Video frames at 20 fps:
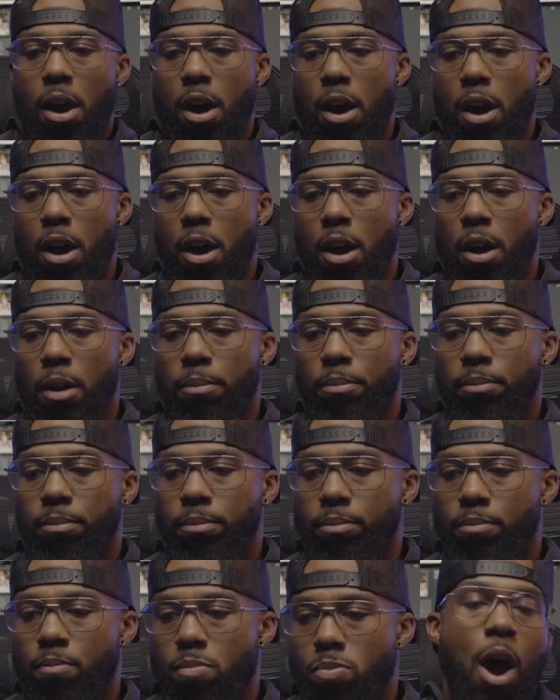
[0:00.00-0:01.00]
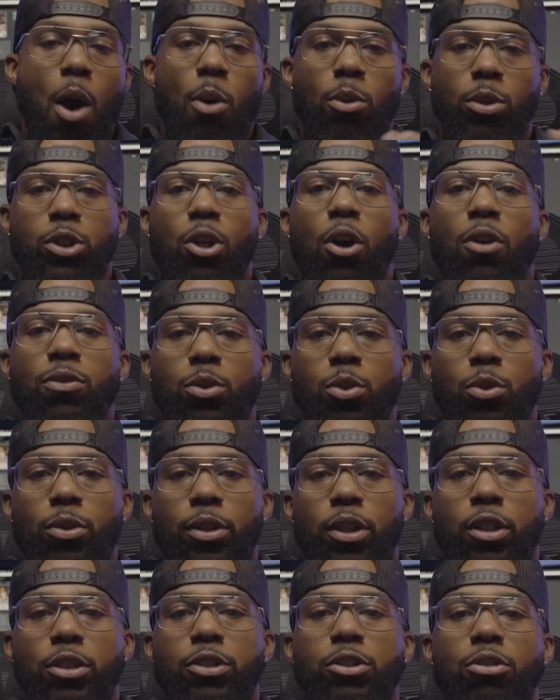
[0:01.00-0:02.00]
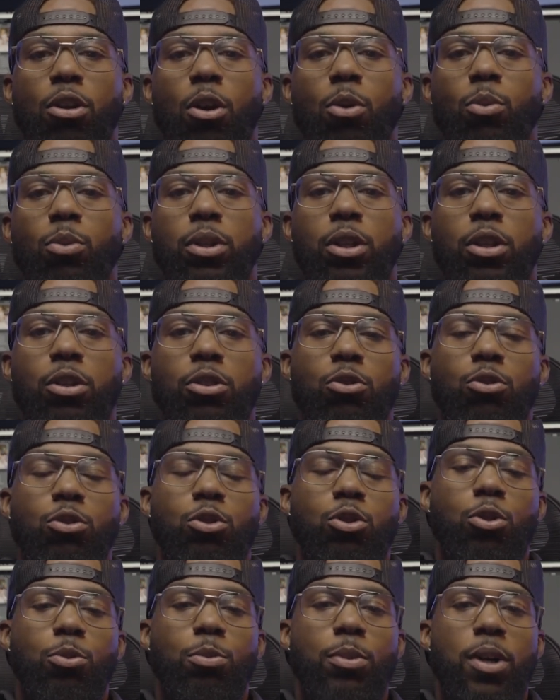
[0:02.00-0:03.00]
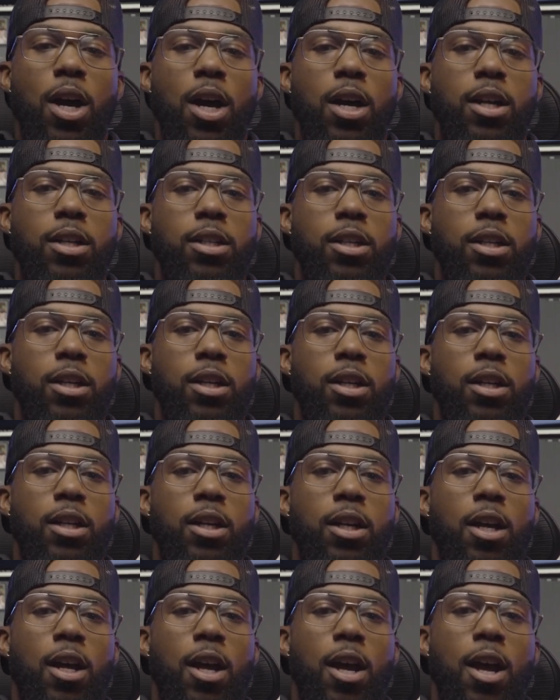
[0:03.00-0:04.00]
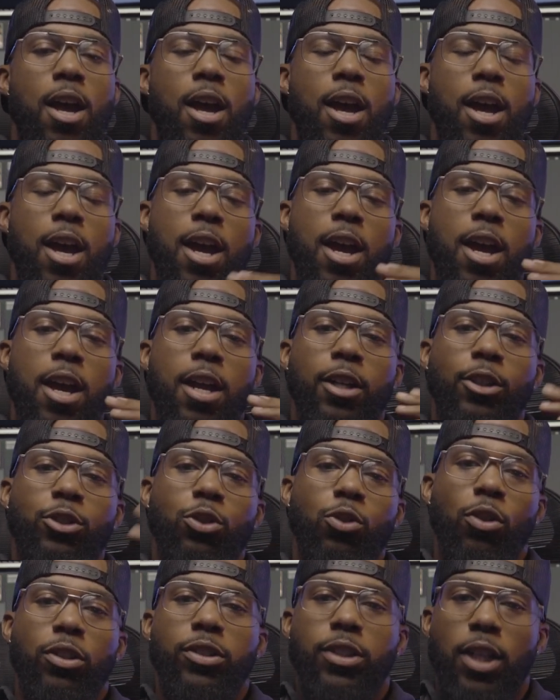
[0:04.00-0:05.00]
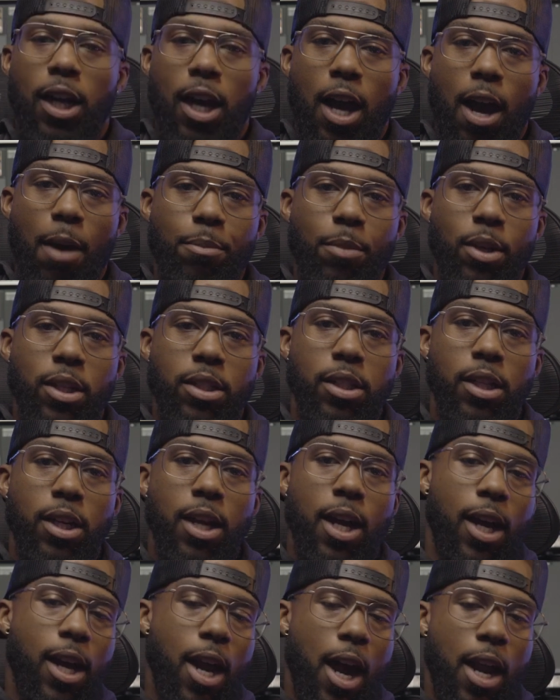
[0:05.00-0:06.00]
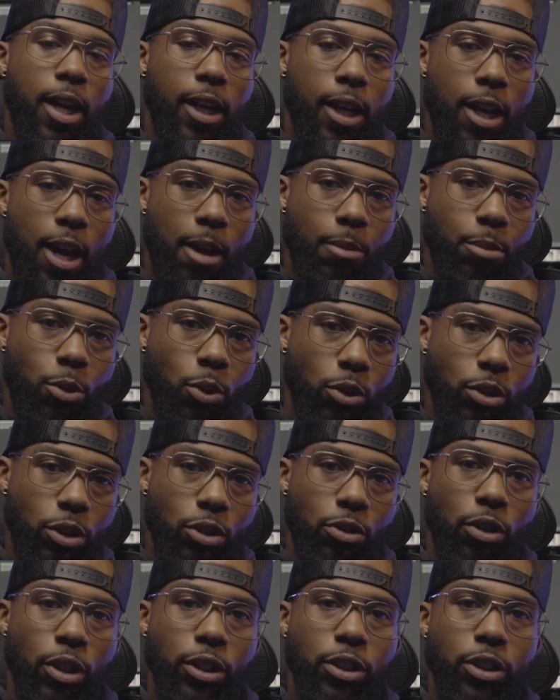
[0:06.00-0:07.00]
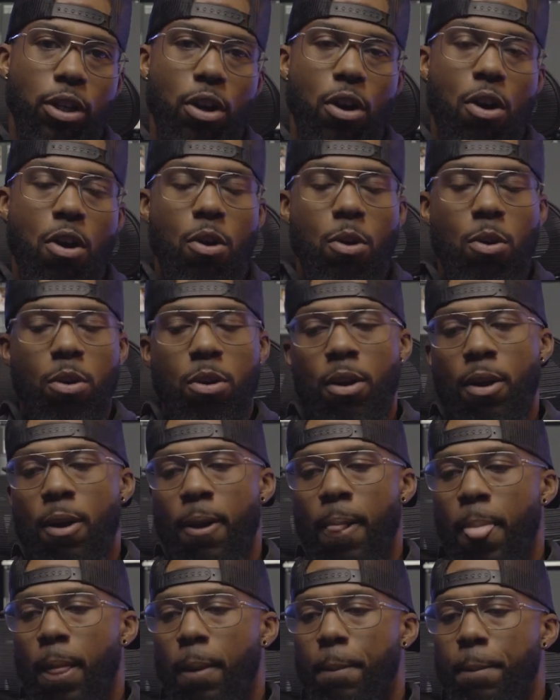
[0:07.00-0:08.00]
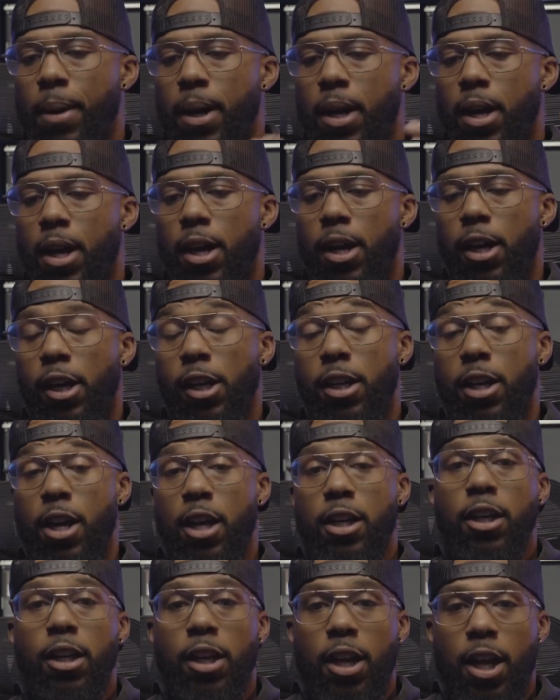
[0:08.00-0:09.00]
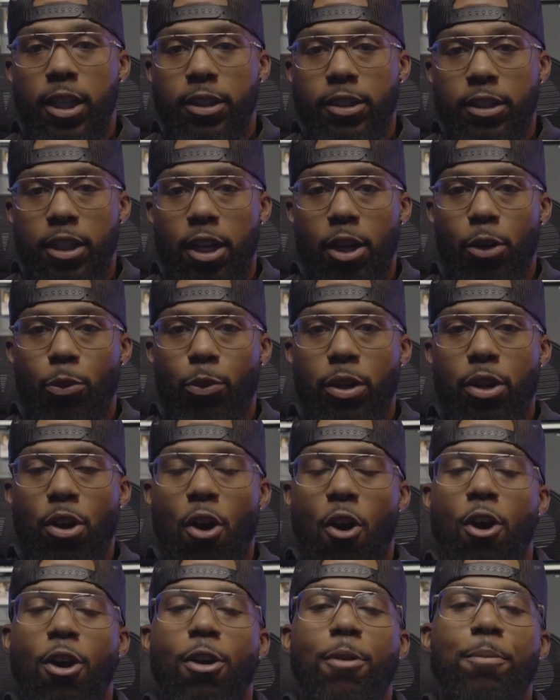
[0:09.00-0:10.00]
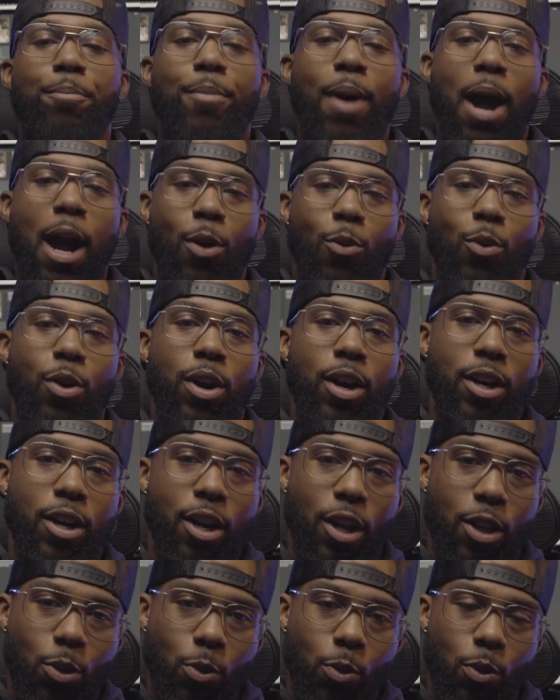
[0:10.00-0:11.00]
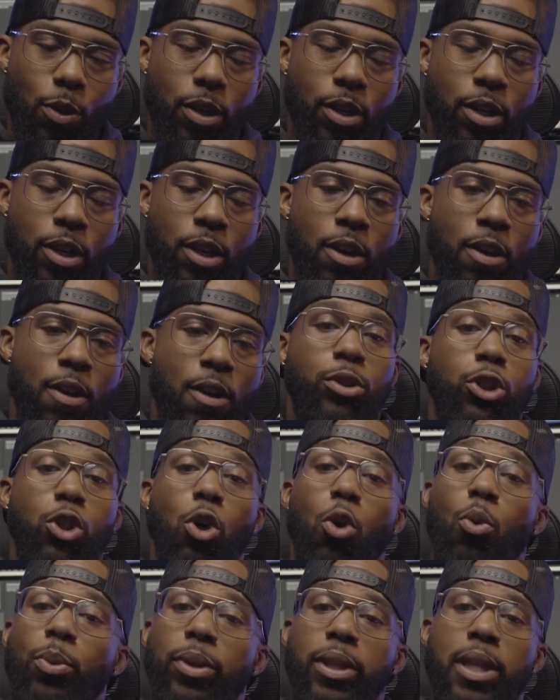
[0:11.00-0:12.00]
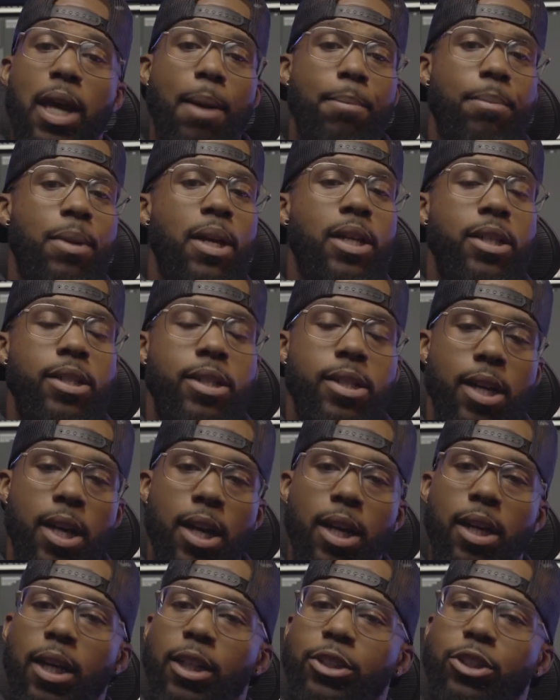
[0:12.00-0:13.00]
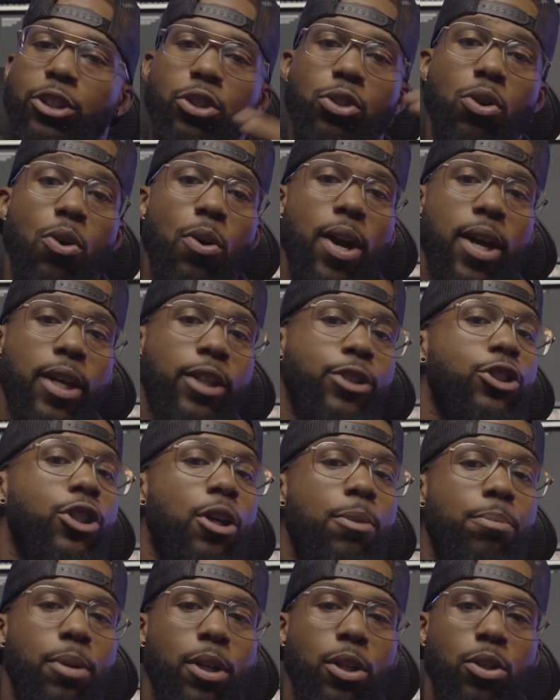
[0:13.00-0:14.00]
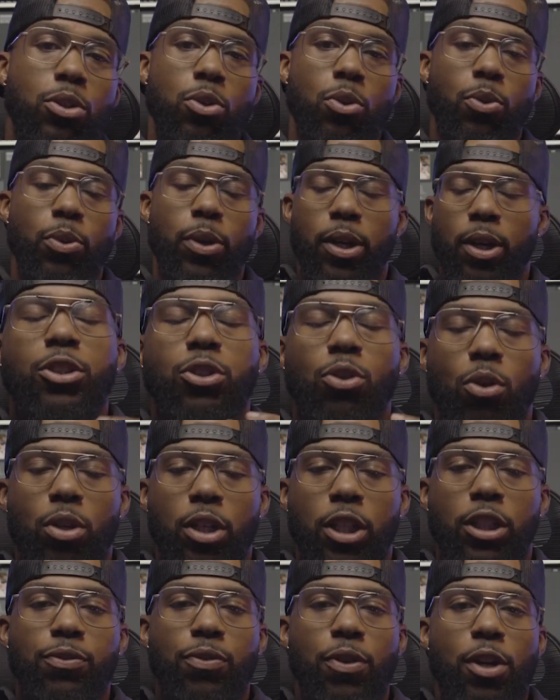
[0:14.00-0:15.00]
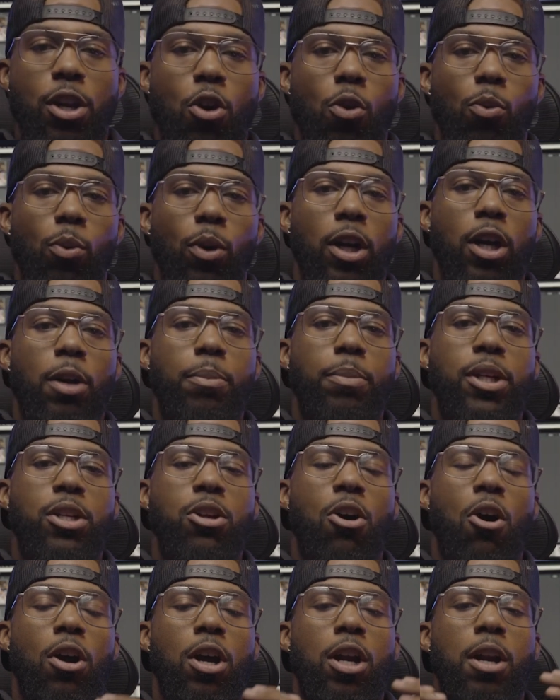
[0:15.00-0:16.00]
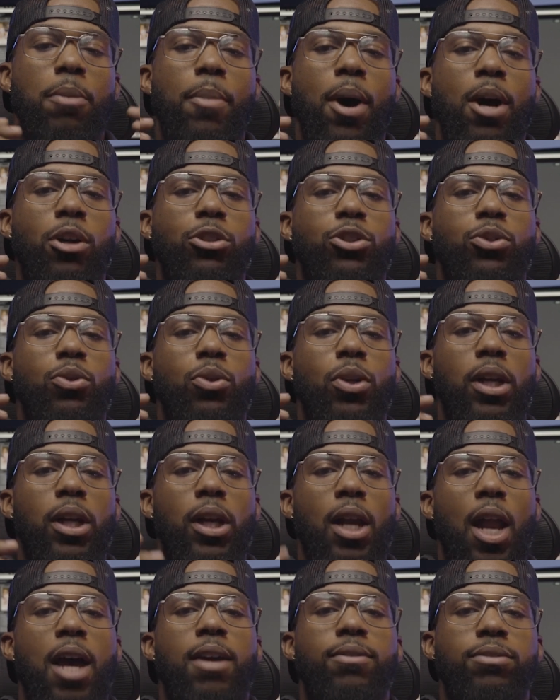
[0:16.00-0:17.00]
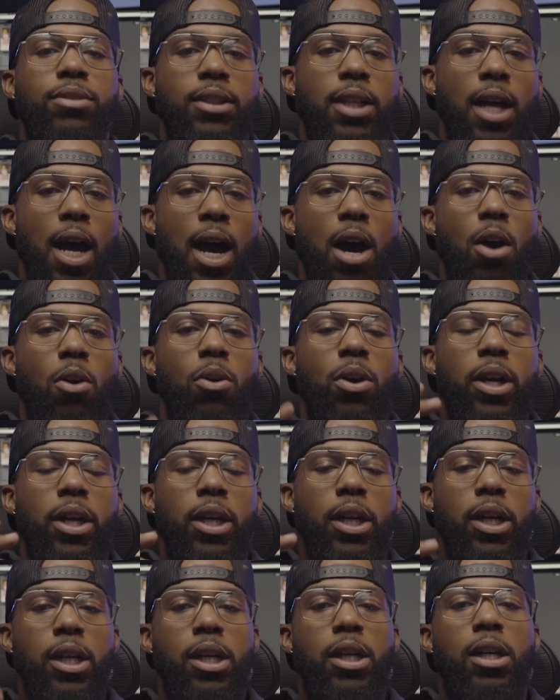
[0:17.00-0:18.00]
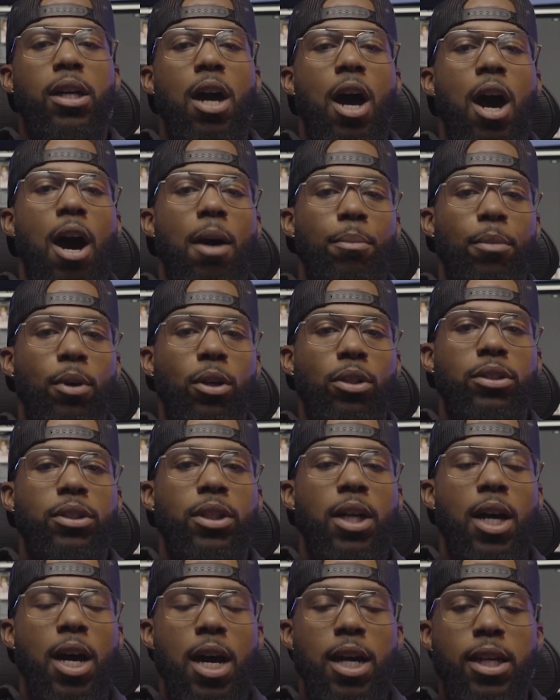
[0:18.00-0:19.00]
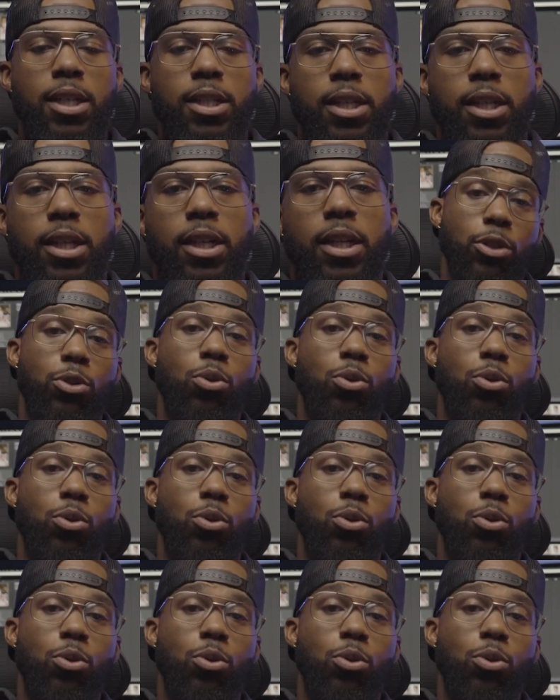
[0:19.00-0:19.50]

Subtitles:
I was off to a good start with the YouTube content, and as soon as I got busy, that kind of came to a screeching halt. But nonetheless, here we are, back with another one. So with that being said, let's just go ahead and jump into it. So in this video, we're going to be talking about shooting lifestyle and e-commerce content.